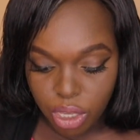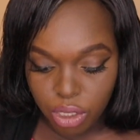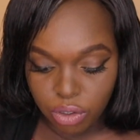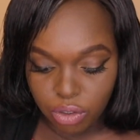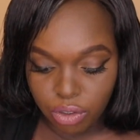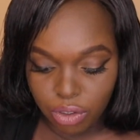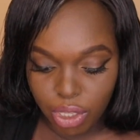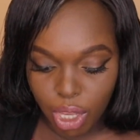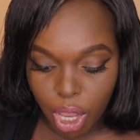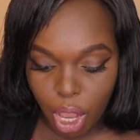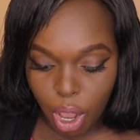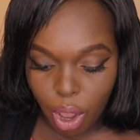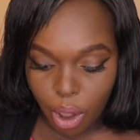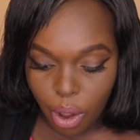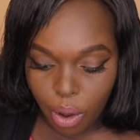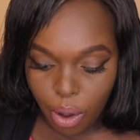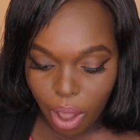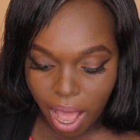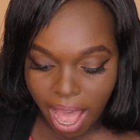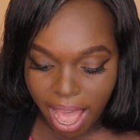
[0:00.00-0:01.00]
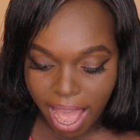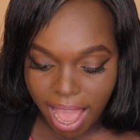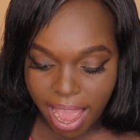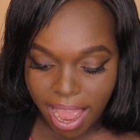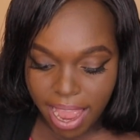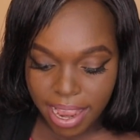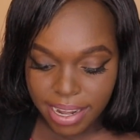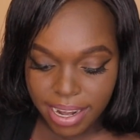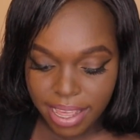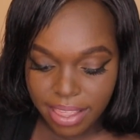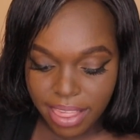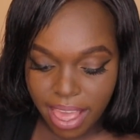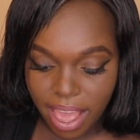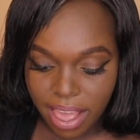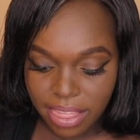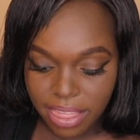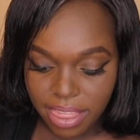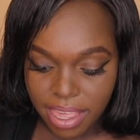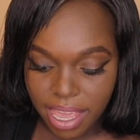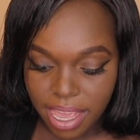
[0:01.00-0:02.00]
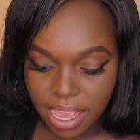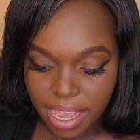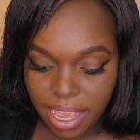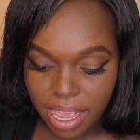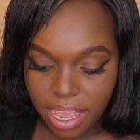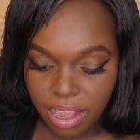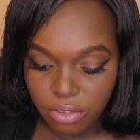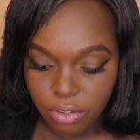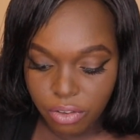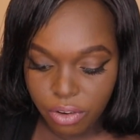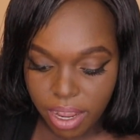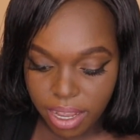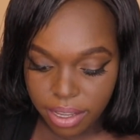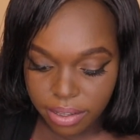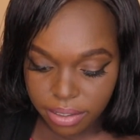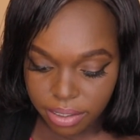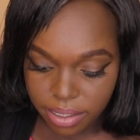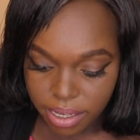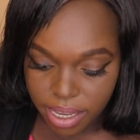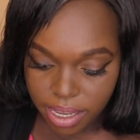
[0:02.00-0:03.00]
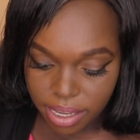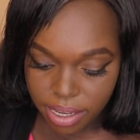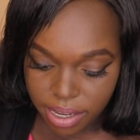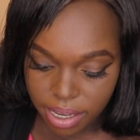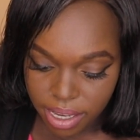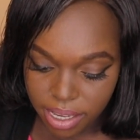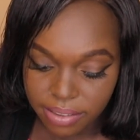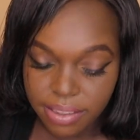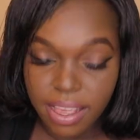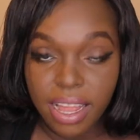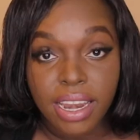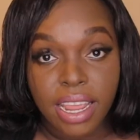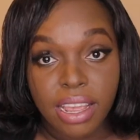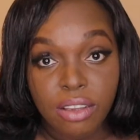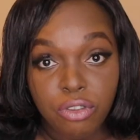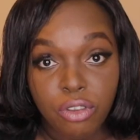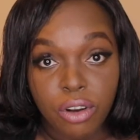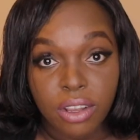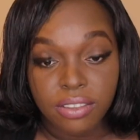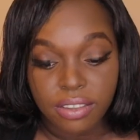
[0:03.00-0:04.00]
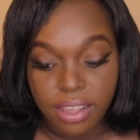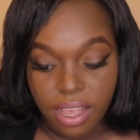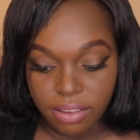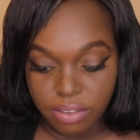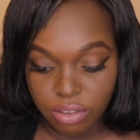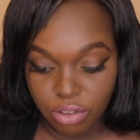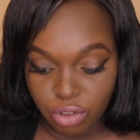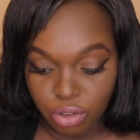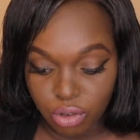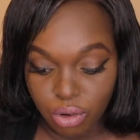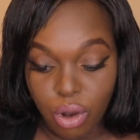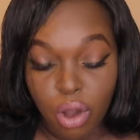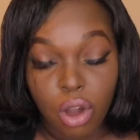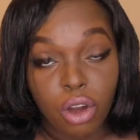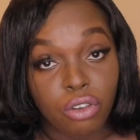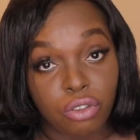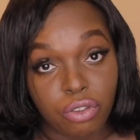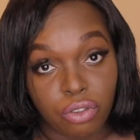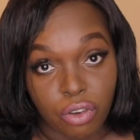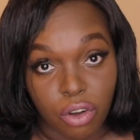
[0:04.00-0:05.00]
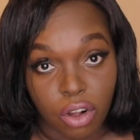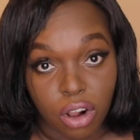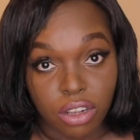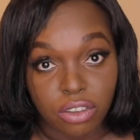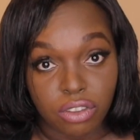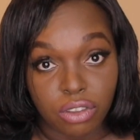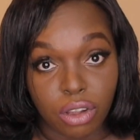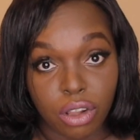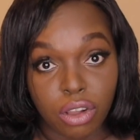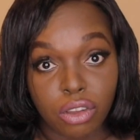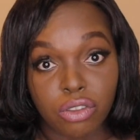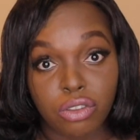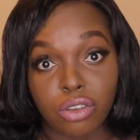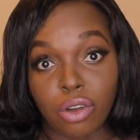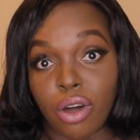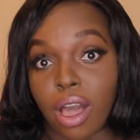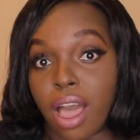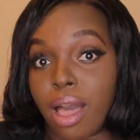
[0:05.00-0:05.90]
So uh, another thing, influ- uh, it's an influencer's true or false also.